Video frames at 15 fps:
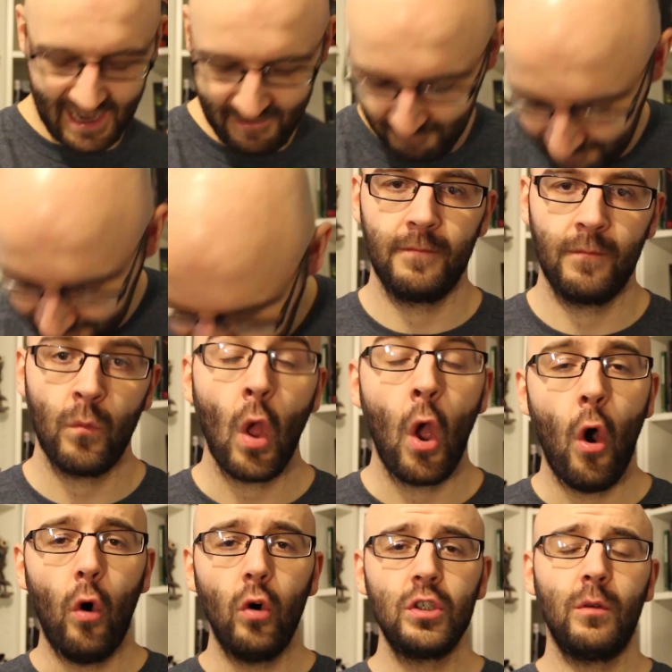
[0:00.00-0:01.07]
game.
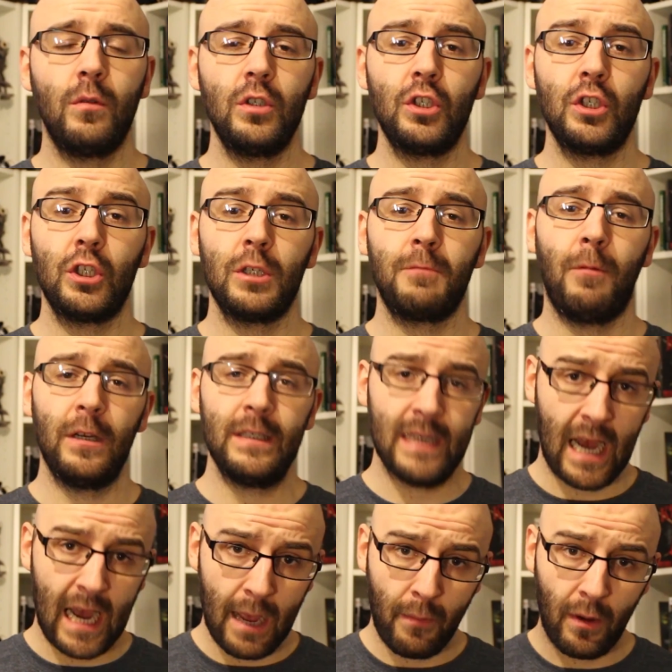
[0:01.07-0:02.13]
Also I wanted to just point
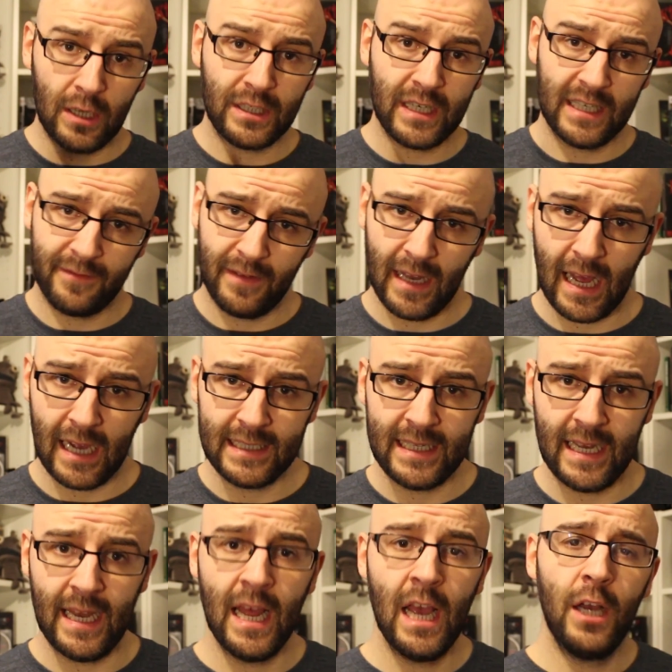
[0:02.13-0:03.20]
out, I apologise for the
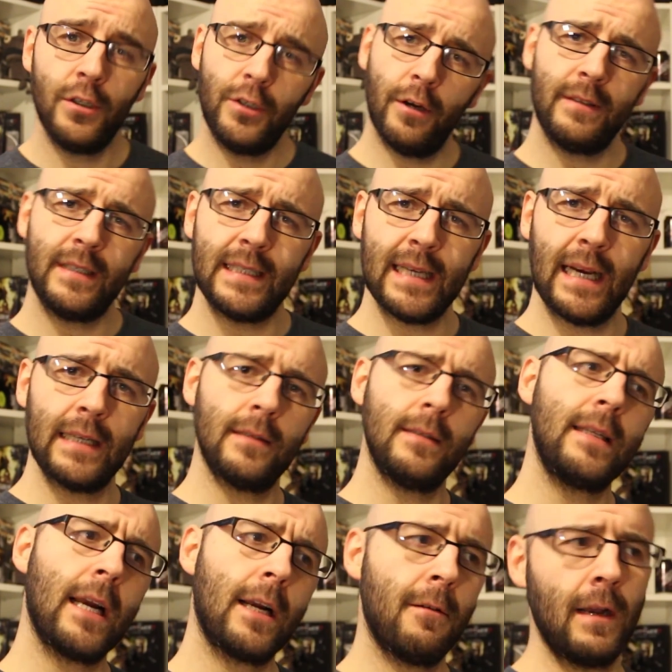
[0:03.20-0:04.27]
lighting. Joe decided to
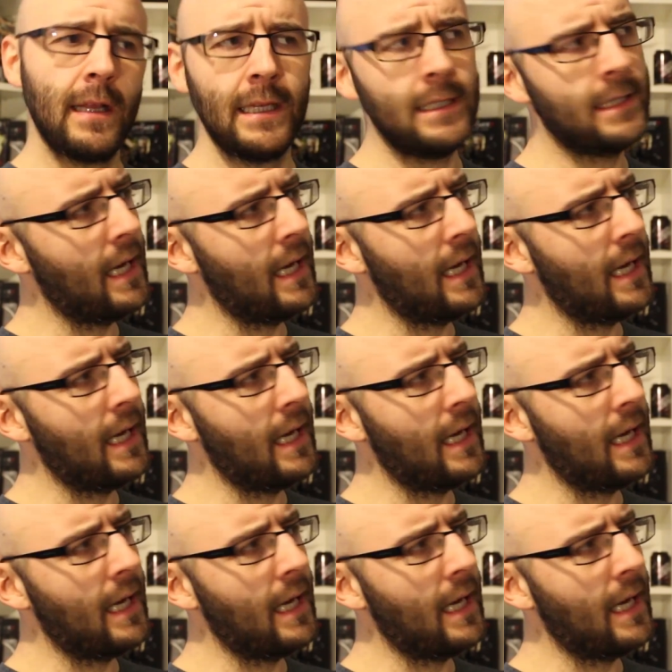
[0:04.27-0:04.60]
decorate the